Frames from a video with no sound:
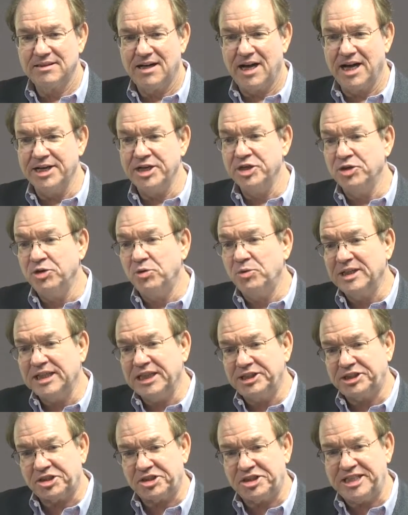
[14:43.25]
a new
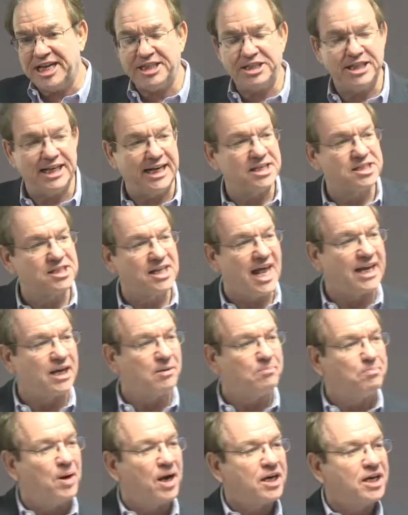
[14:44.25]
religious teaching is like a
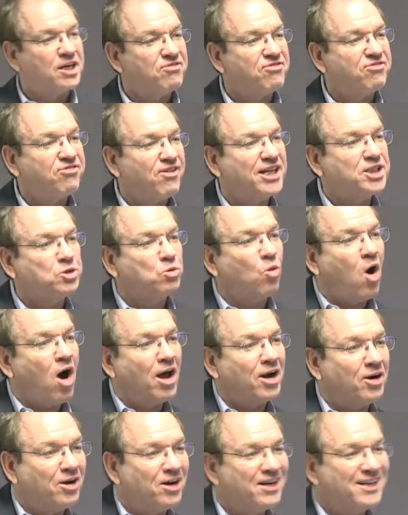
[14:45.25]
bucket of fresh
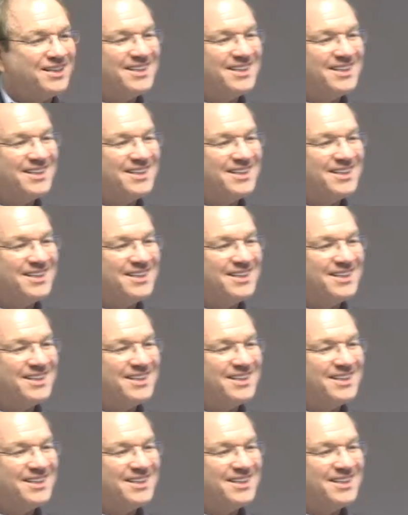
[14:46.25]
water